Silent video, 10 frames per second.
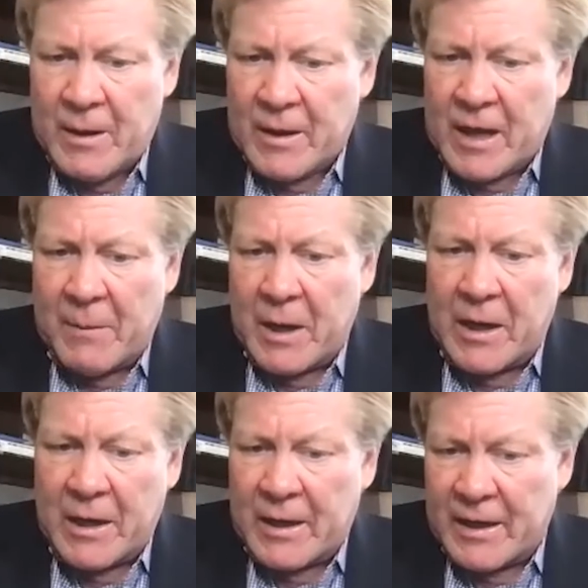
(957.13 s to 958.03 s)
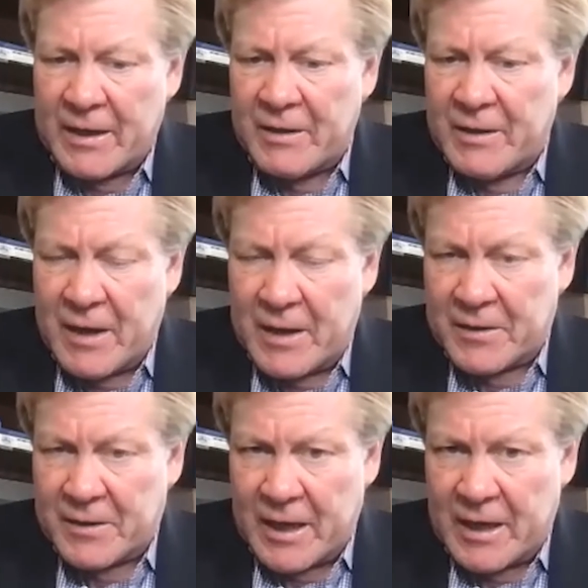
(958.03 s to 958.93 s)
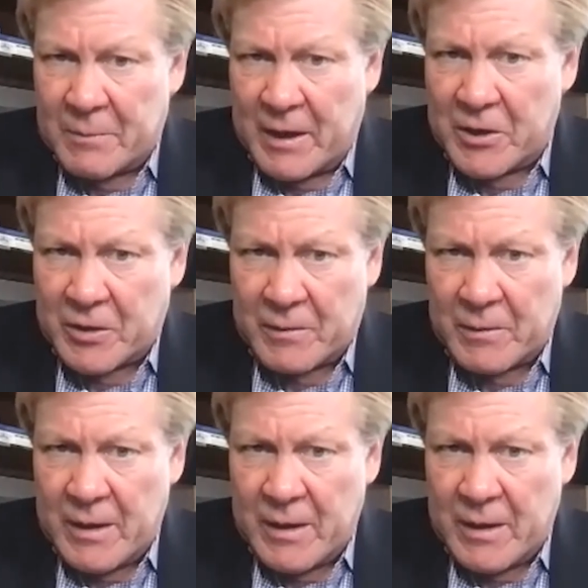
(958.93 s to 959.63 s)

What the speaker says: coming in and seeing the patient.